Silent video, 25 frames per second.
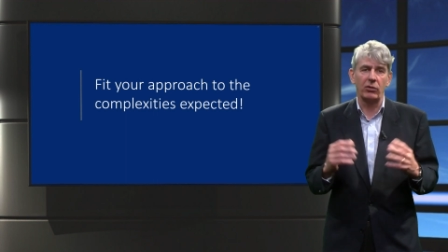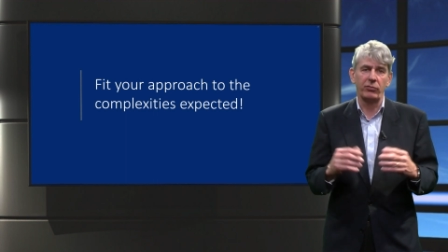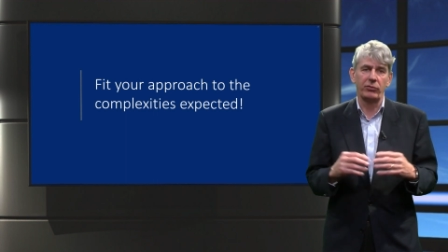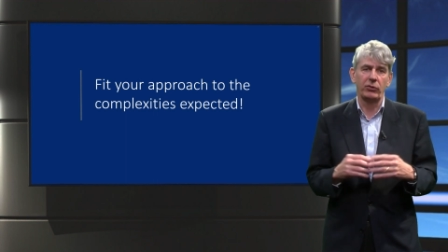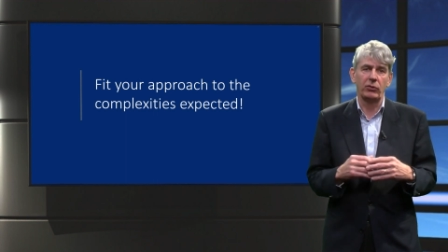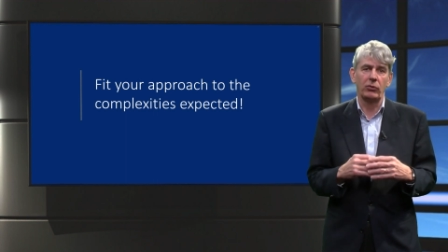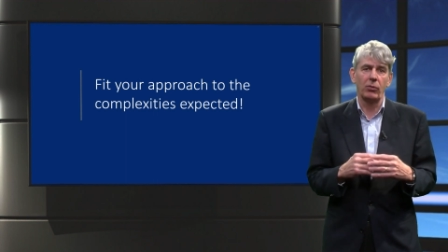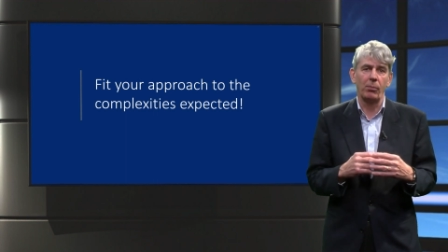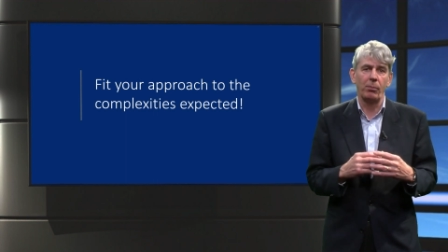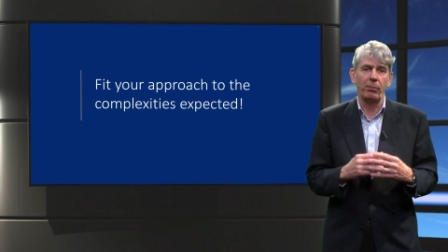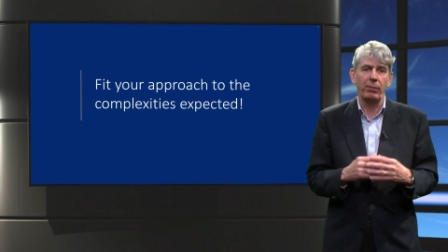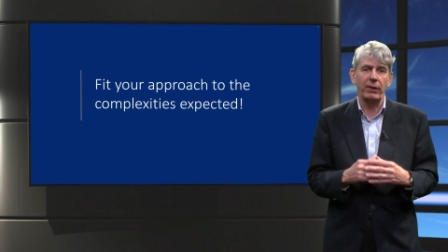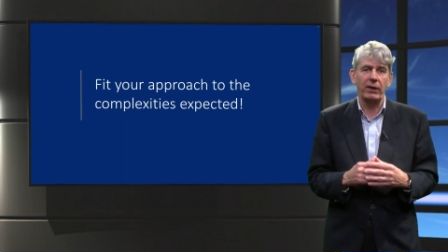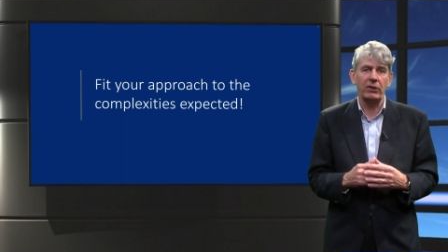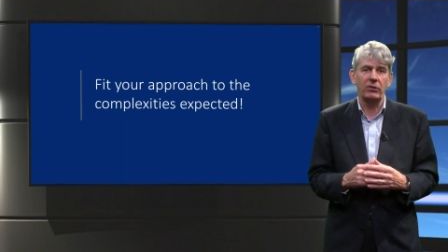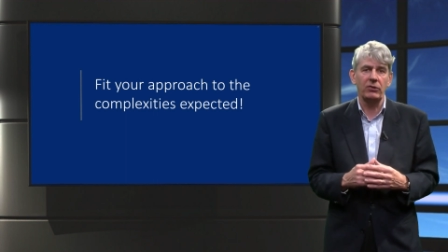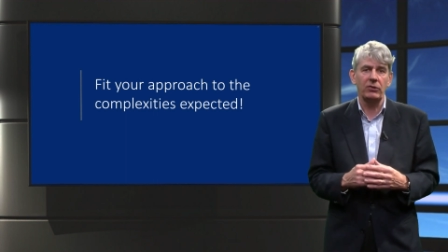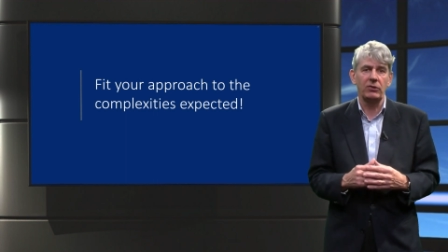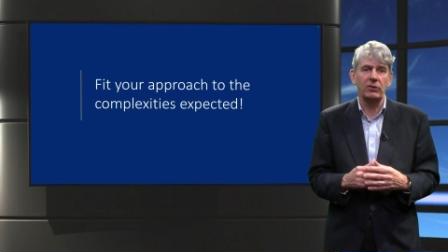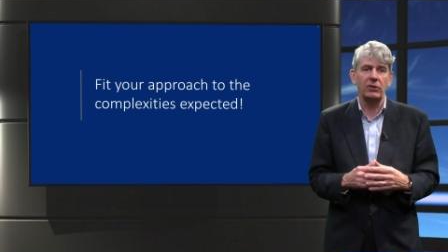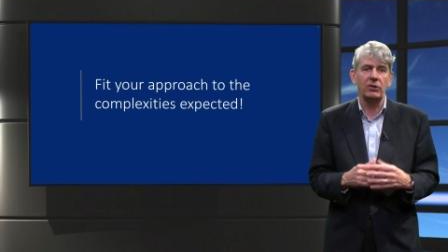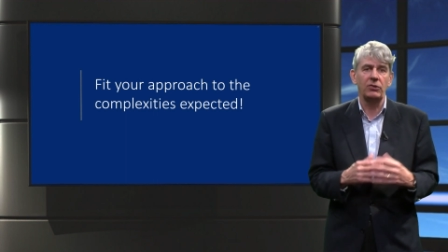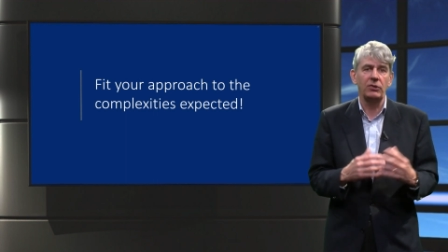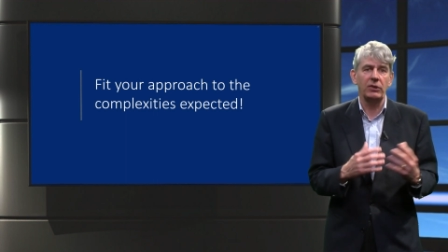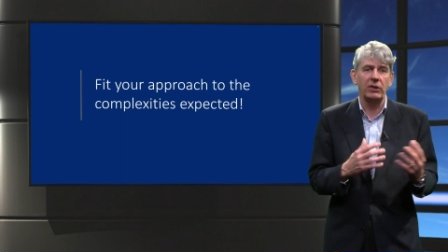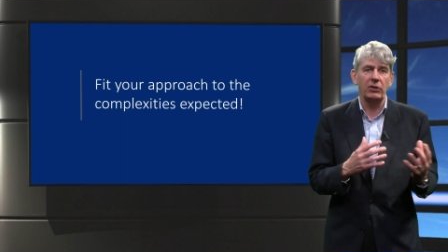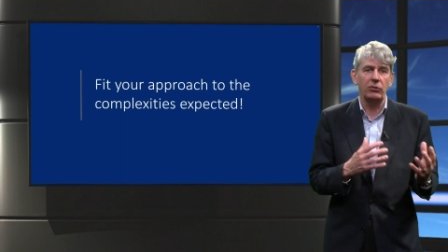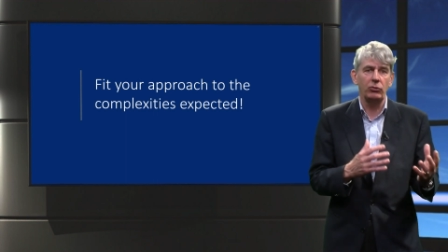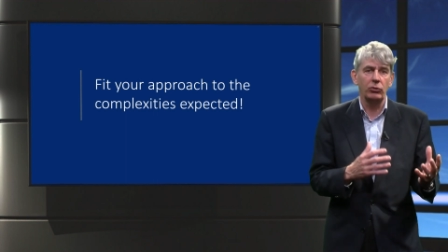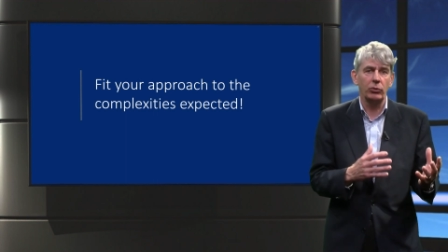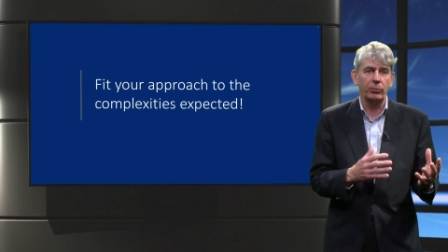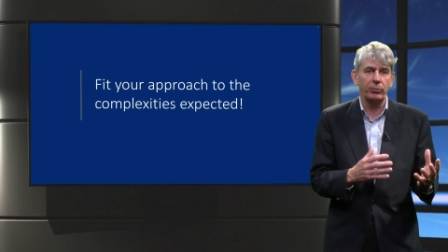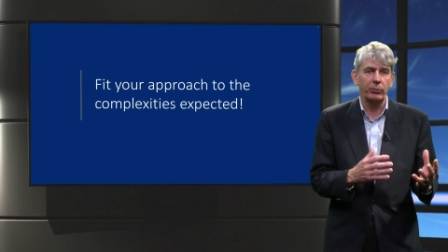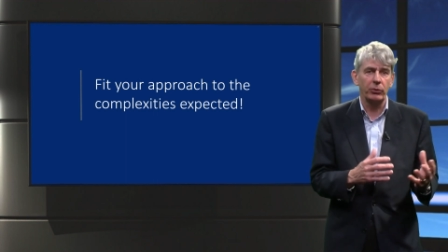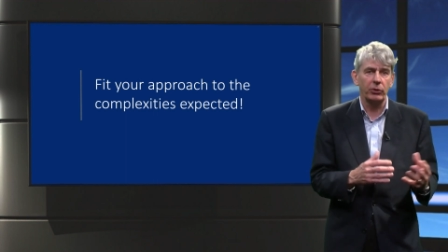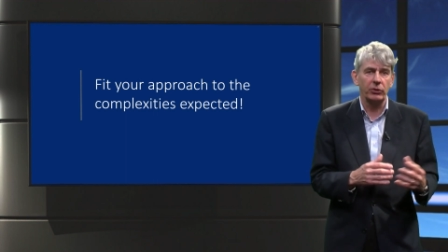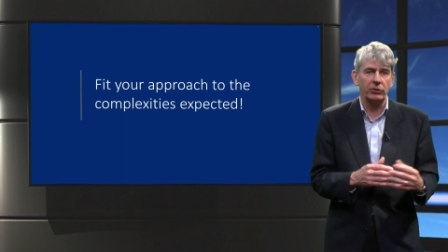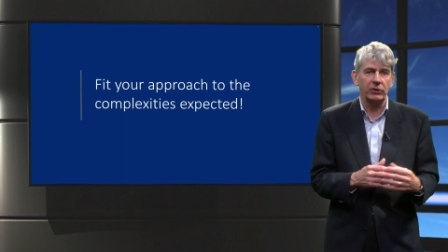of the complexities in your
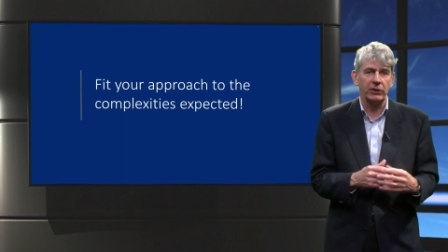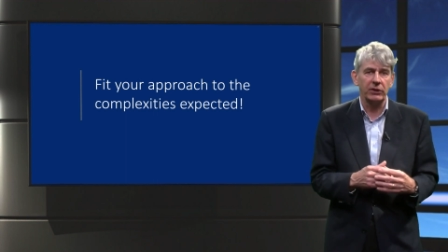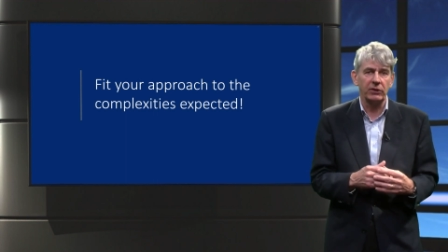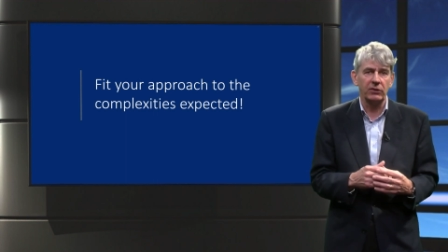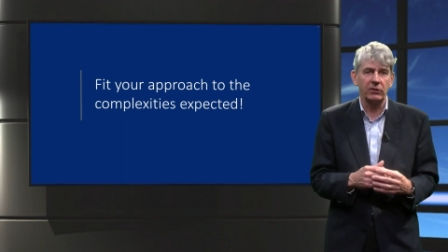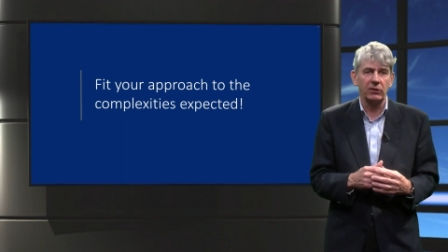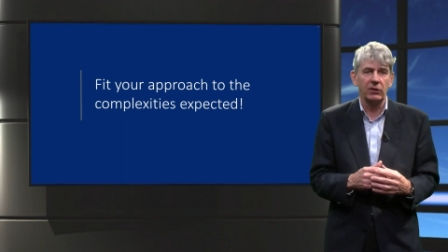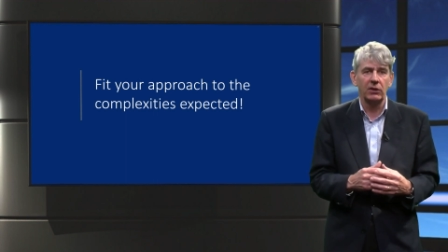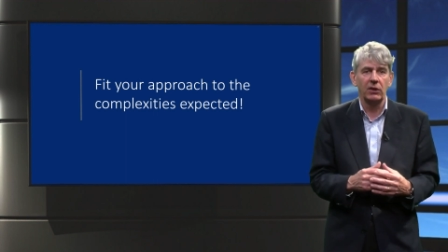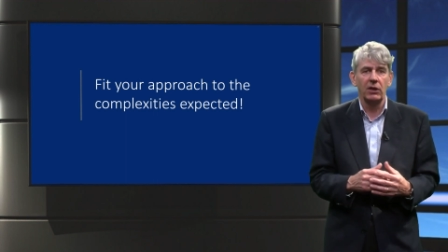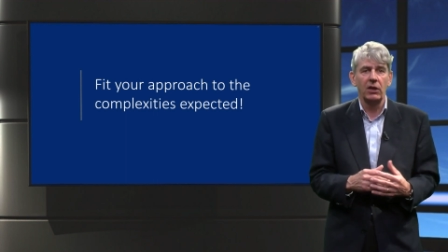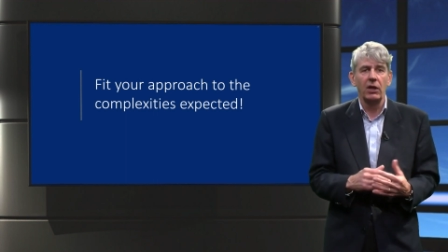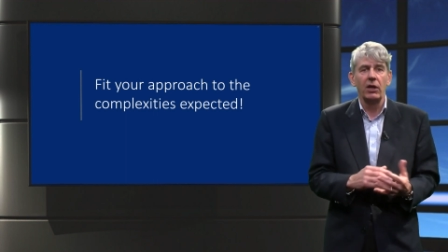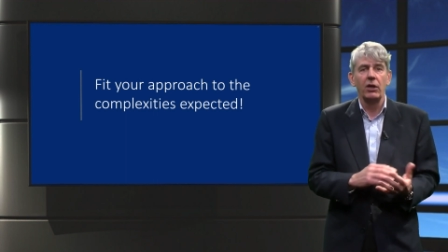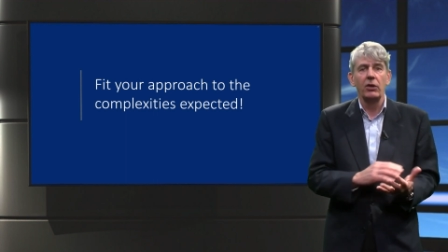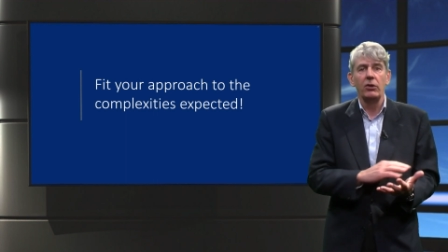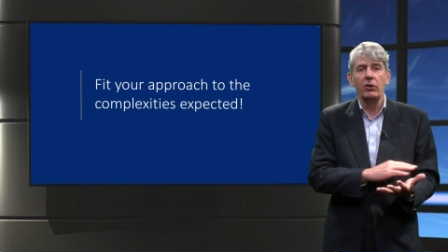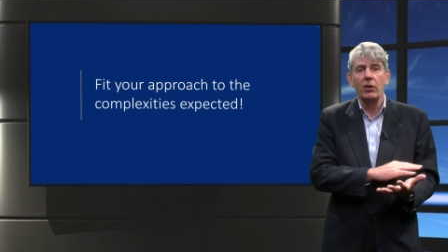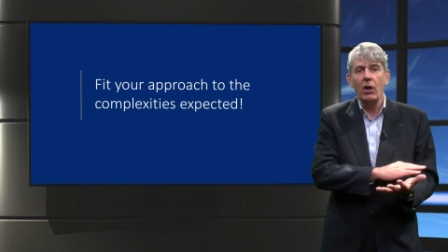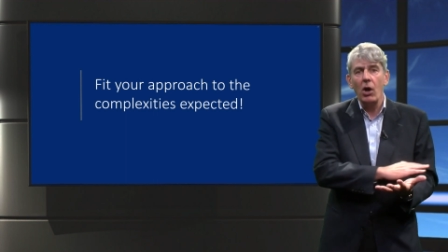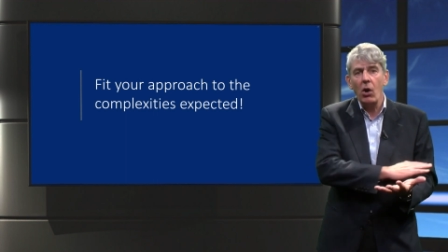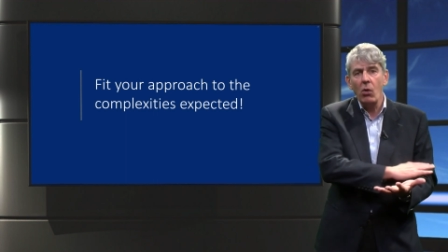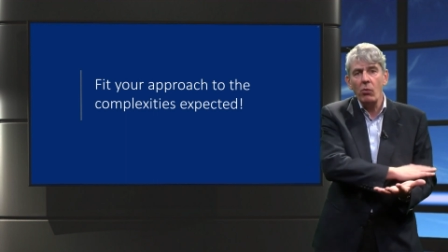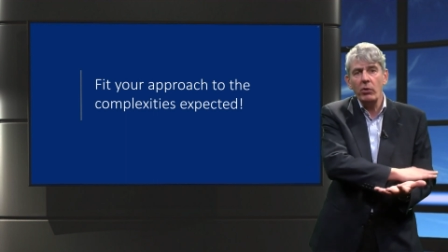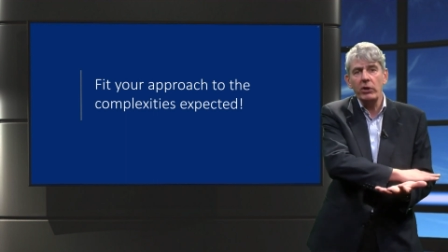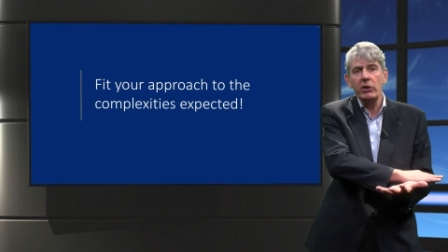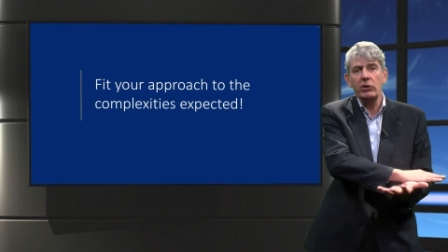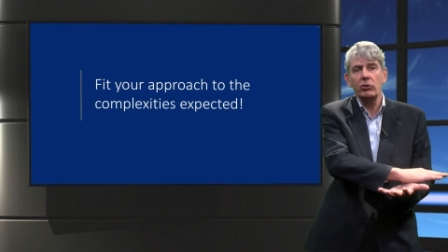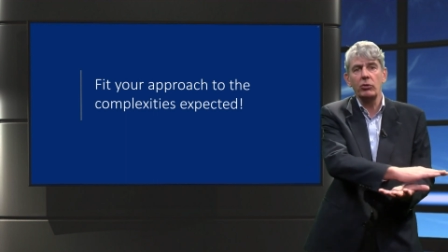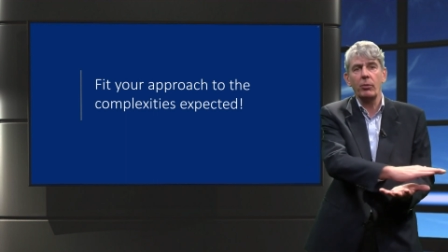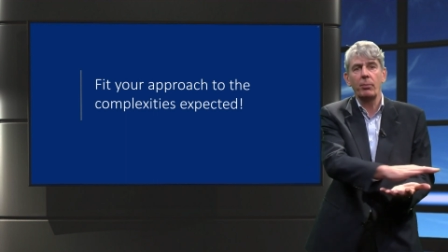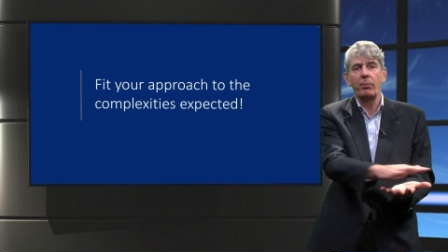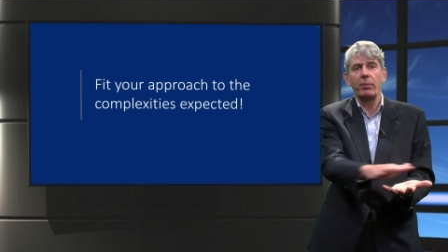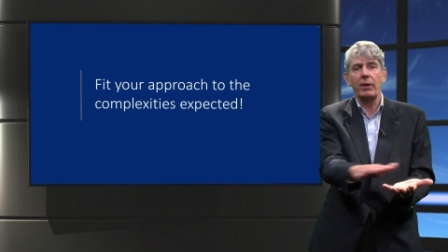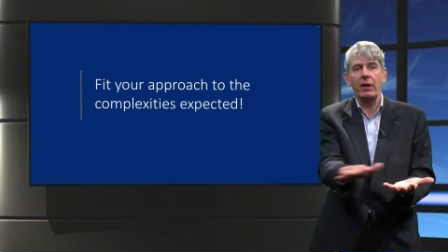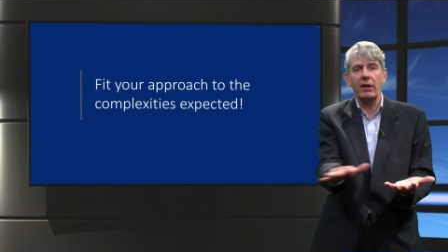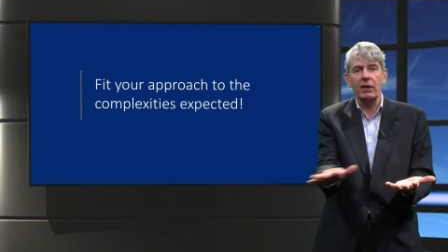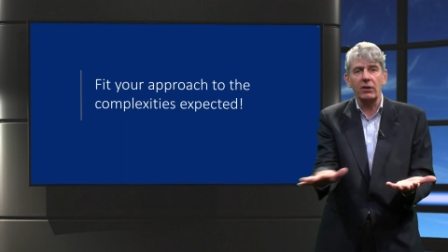project, knowing your
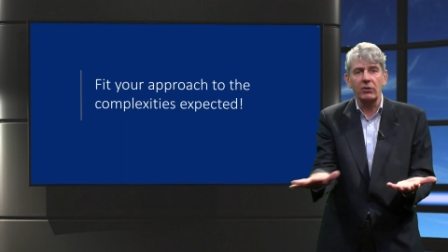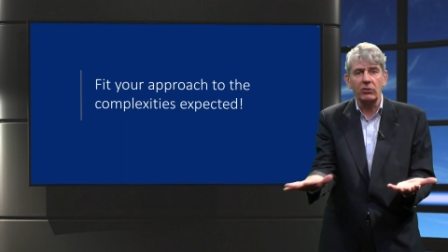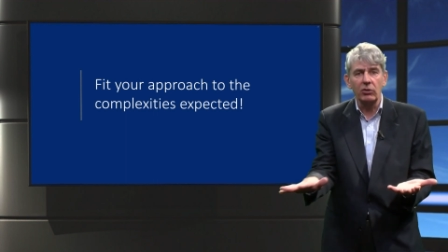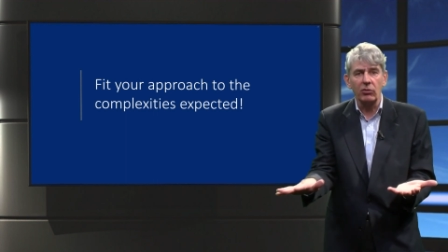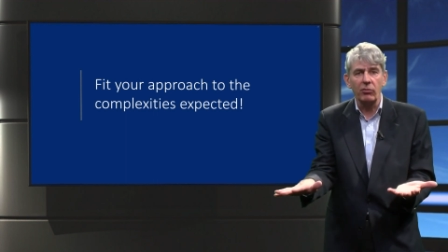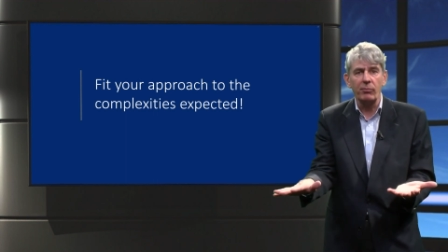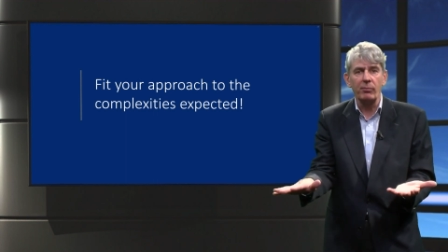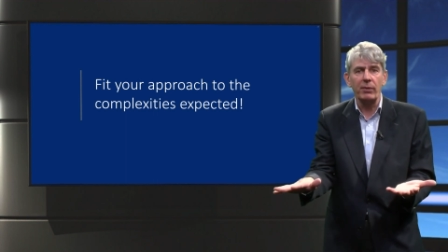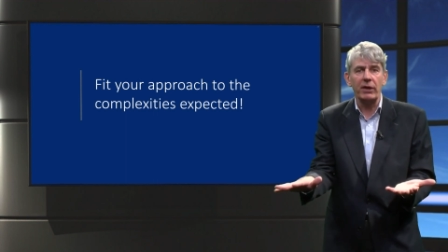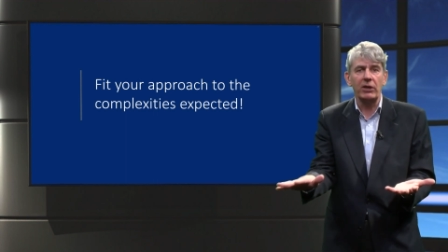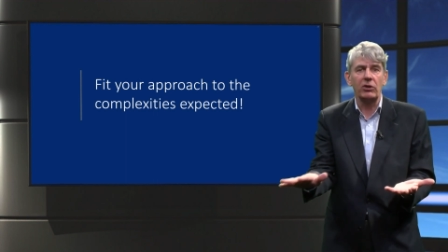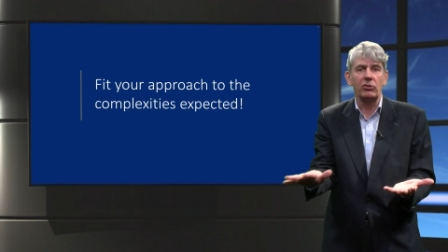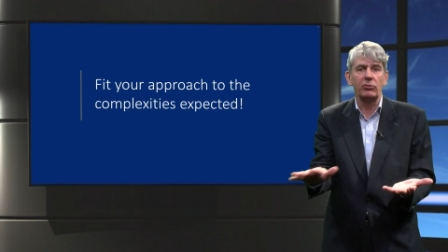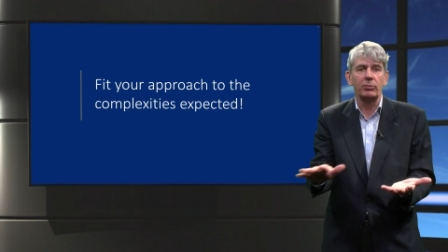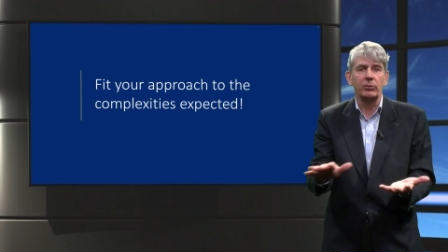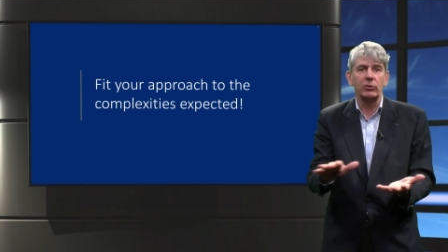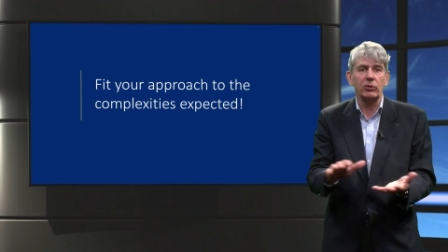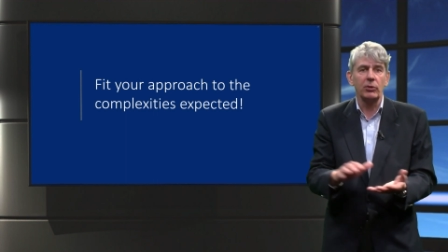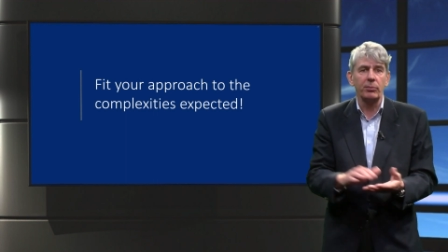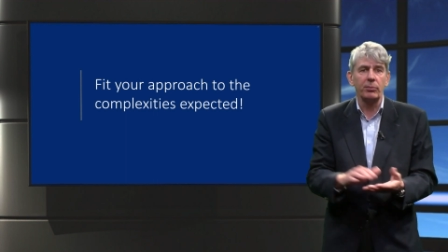palette of management